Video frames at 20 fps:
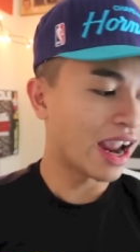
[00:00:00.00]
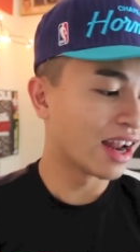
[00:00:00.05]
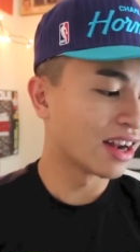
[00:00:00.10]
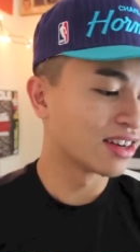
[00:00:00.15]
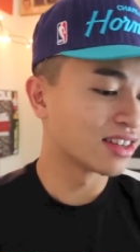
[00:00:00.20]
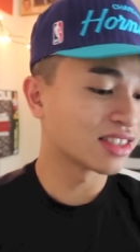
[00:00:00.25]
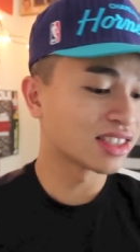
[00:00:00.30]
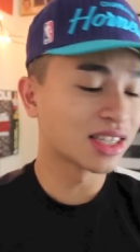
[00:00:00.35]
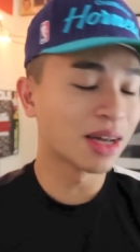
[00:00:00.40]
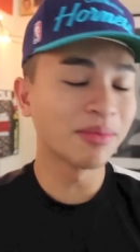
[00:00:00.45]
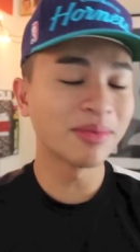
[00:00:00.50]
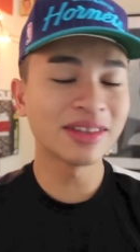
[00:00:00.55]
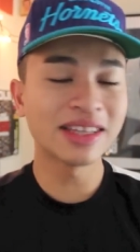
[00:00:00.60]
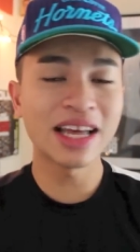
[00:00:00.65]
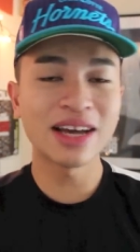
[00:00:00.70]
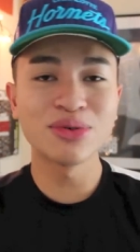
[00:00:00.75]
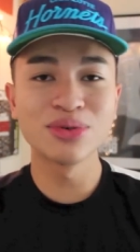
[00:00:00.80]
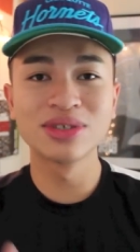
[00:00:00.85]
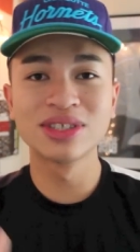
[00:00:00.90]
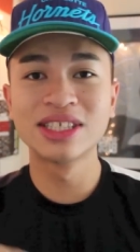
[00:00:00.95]
And something
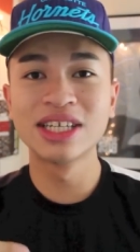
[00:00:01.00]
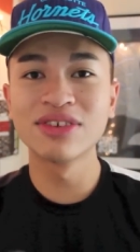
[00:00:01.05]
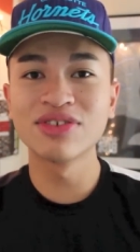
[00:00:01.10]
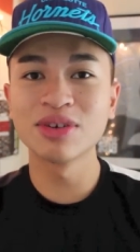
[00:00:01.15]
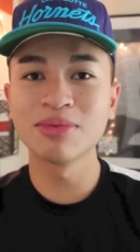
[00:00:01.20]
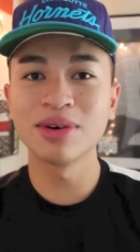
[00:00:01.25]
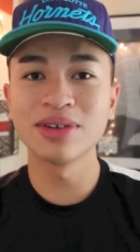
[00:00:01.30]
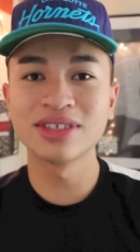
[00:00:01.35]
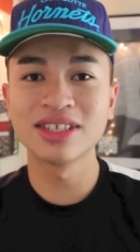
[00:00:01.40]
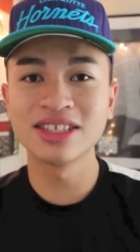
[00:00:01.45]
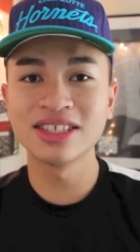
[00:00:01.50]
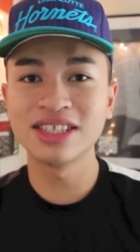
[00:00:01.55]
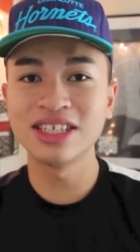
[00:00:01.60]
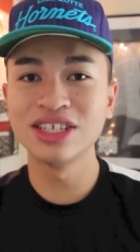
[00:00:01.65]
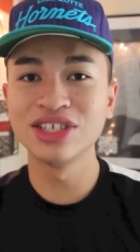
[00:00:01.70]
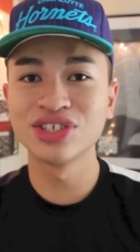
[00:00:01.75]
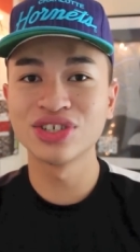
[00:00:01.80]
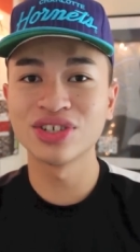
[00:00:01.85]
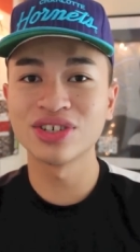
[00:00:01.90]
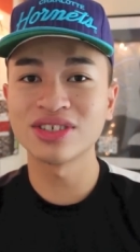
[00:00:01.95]
that was different about this
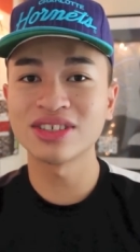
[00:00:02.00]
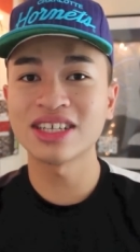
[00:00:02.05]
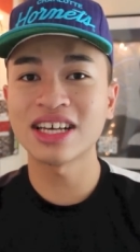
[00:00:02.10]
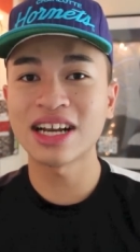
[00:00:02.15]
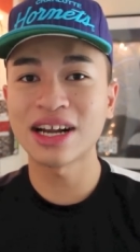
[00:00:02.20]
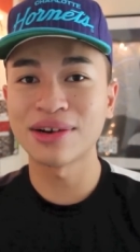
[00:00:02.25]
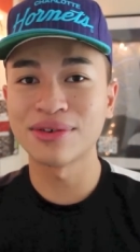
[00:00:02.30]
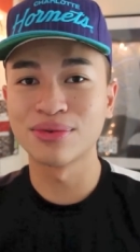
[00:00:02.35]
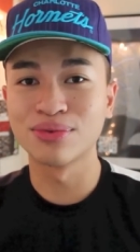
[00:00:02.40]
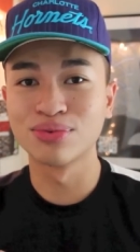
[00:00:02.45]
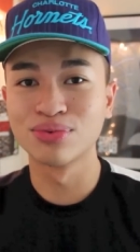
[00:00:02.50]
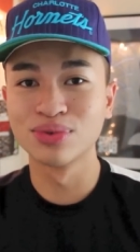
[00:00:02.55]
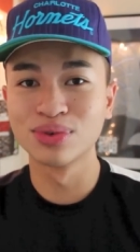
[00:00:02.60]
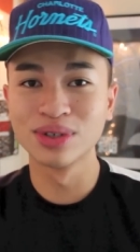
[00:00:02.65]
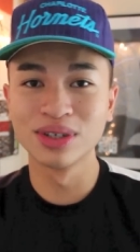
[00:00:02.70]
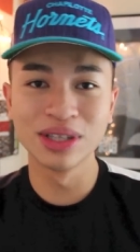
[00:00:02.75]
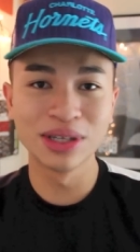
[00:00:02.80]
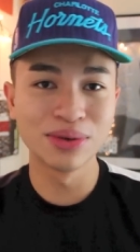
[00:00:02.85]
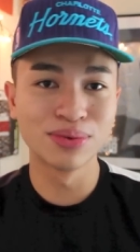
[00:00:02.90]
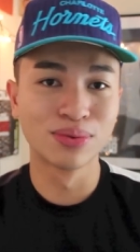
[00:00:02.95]
t-shirt that I
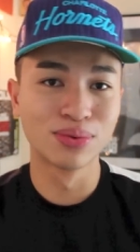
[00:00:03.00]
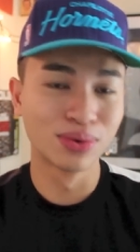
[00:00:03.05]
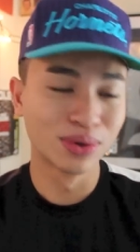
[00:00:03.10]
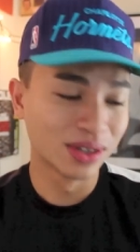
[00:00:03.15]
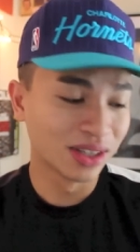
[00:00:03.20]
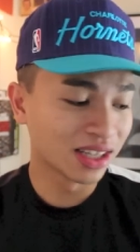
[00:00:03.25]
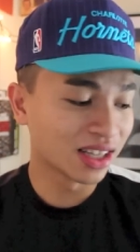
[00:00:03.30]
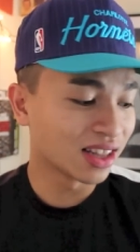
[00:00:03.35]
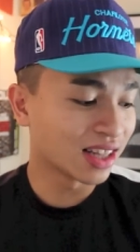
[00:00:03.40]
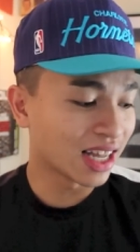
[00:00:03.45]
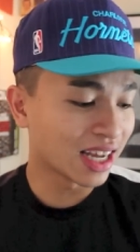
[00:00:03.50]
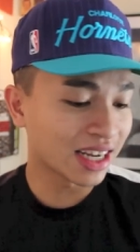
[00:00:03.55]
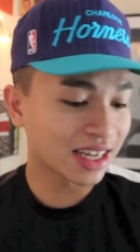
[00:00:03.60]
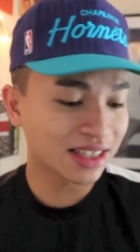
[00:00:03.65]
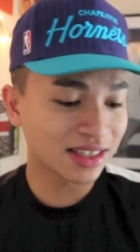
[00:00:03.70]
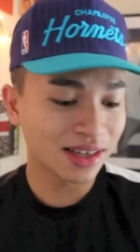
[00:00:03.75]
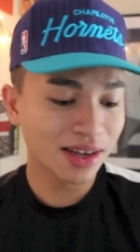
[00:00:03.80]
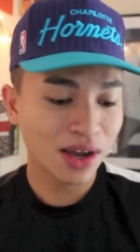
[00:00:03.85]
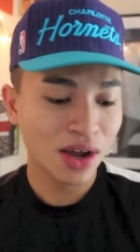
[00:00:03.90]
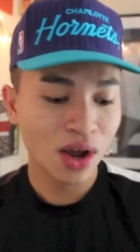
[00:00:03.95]
really, really
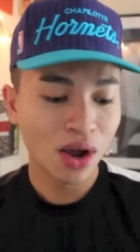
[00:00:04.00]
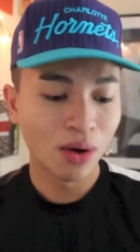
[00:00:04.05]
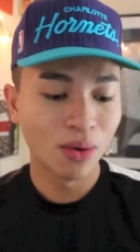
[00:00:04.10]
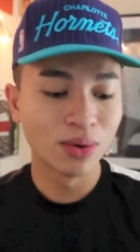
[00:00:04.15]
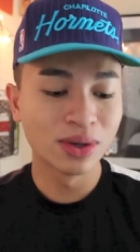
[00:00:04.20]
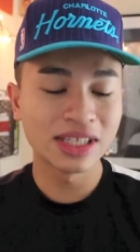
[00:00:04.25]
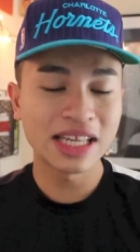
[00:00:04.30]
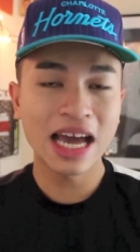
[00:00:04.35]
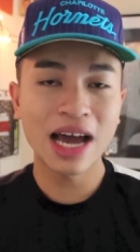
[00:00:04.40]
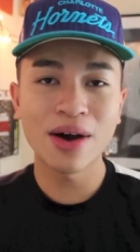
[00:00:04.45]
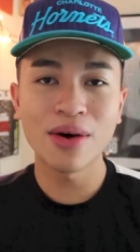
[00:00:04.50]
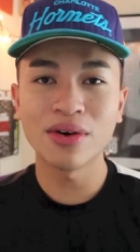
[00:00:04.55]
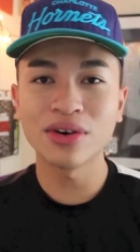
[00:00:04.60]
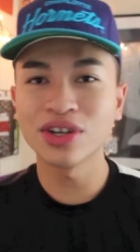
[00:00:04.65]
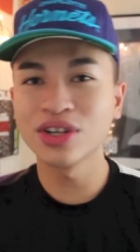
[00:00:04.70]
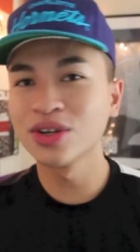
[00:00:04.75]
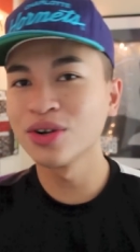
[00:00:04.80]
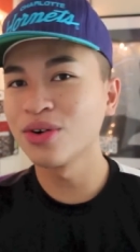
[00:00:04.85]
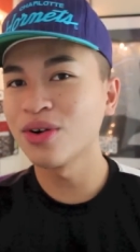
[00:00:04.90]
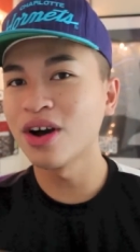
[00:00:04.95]
liked was how,
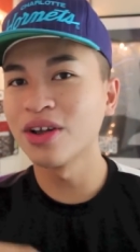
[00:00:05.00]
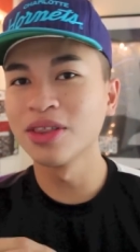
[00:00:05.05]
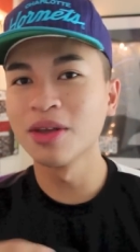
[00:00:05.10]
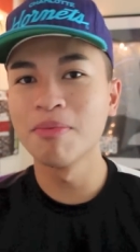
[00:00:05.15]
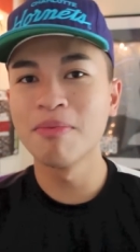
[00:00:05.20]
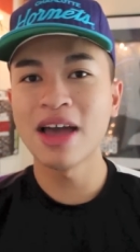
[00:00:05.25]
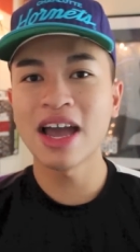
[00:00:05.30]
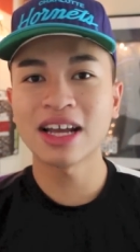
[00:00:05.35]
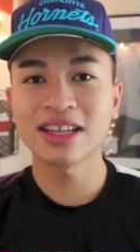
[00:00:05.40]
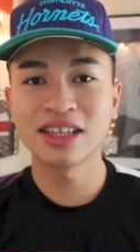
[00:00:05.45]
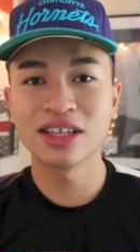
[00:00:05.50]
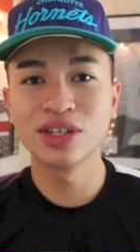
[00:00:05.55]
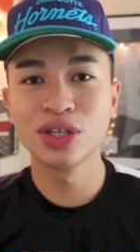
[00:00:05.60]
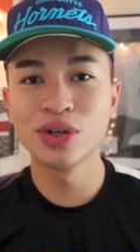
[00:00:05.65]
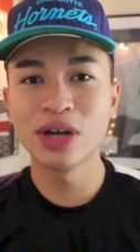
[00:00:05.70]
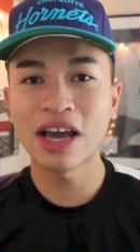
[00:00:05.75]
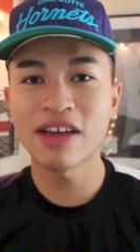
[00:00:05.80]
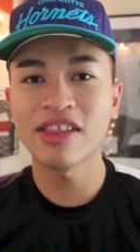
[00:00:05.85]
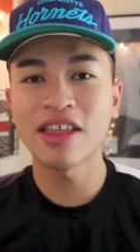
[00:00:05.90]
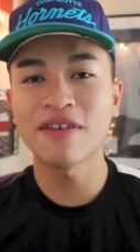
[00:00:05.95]
you know, on the back they
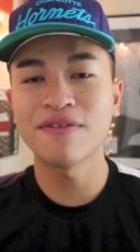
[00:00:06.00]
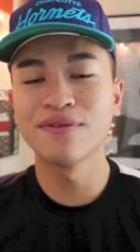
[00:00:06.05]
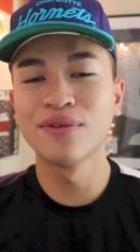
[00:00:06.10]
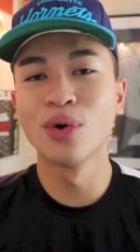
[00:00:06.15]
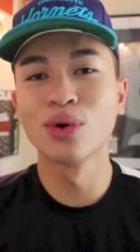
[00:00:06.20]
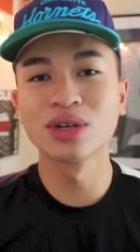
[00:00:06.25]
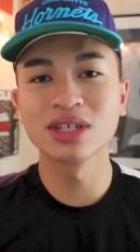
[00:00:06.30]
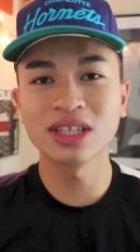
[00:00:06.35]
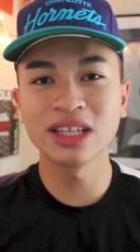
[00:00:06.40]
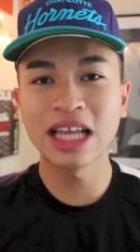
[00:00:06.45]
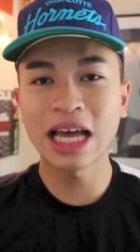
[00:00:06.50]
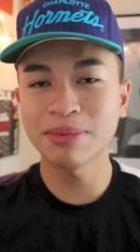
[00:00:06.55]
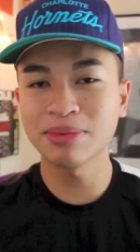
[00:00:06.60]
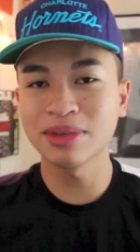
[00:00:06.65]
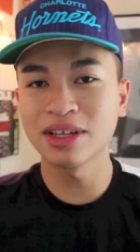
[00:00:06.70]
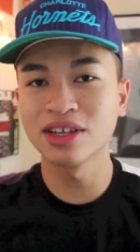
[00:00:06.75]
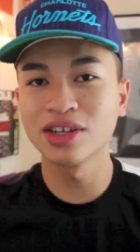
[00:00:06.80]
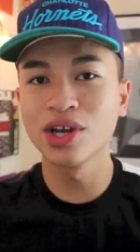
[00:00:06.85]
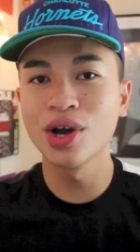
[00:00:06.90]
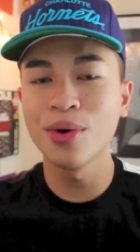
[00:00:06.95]
do have that Forest
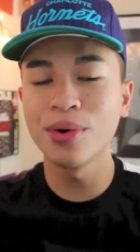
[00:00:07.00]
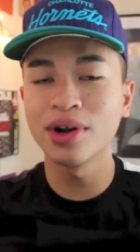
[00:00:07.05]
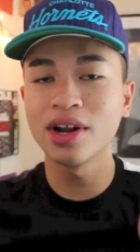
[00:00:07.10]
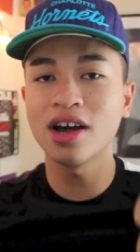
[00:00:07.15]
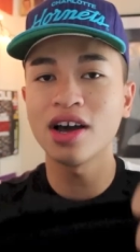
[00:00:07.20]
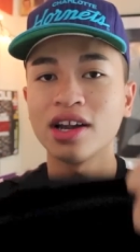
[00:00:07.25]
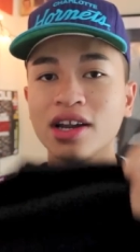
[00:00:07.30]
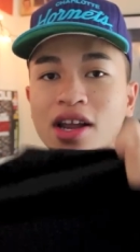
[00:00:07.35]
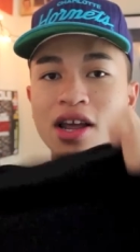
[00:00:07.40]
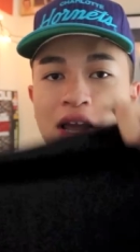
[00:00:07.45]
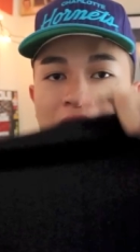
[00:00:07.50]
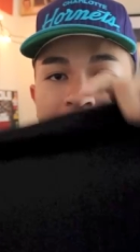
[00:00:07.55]
Lab thing going on.